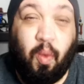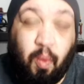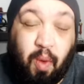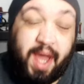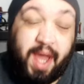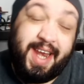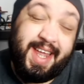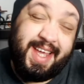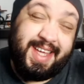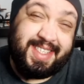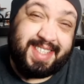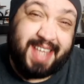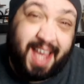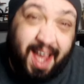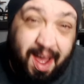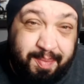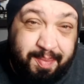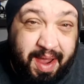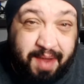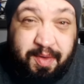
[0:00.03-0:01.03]
What is
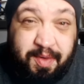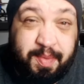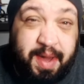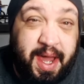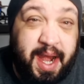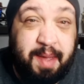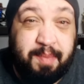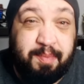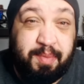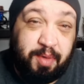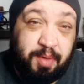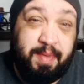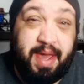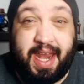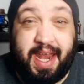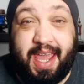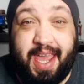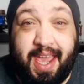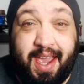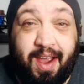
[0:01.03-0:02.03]
up, everybody?
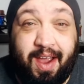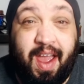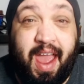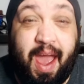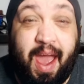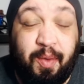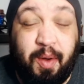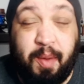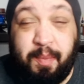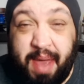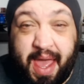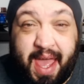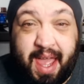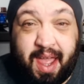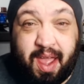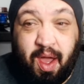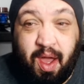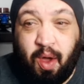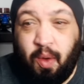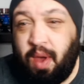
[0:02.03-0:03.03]
Bootman here, and we're
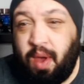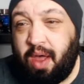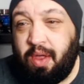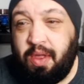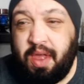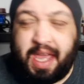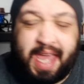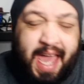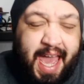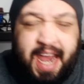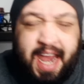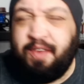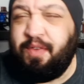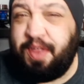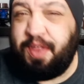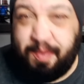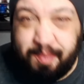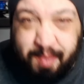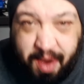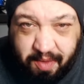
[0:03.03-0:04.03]
back, well, kind of
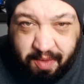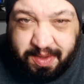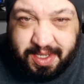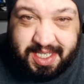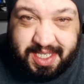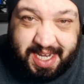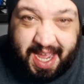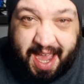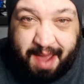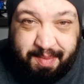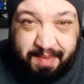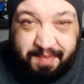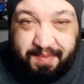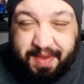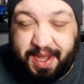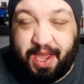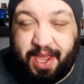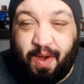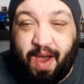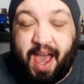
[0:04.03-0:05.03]
with a Marvel Snap
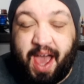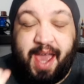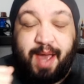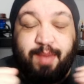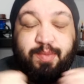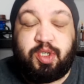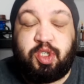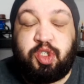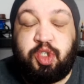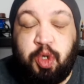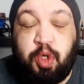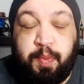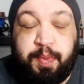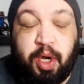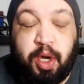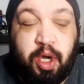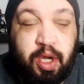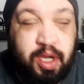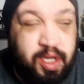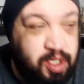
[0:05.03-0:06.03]
video. I am
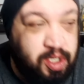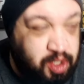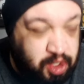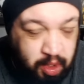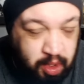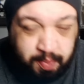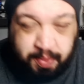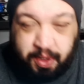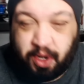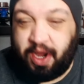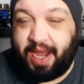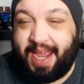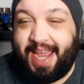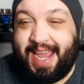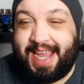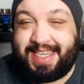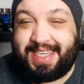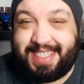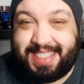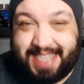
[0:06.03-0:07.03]
super duper
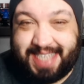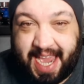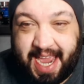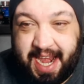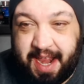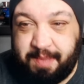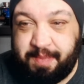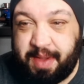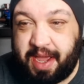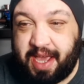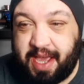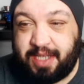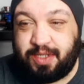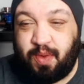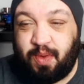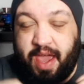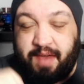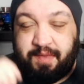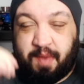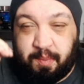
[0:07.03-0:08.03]
excited
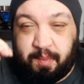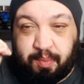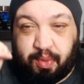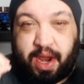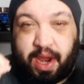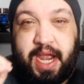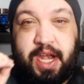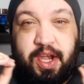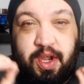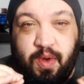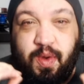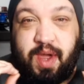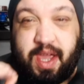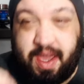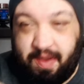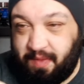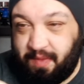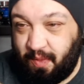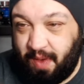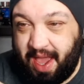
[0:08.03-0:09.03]
because we have a brand new
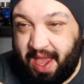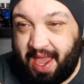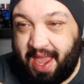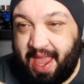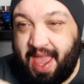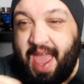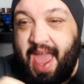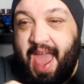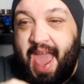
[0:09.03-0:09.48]
giveaway,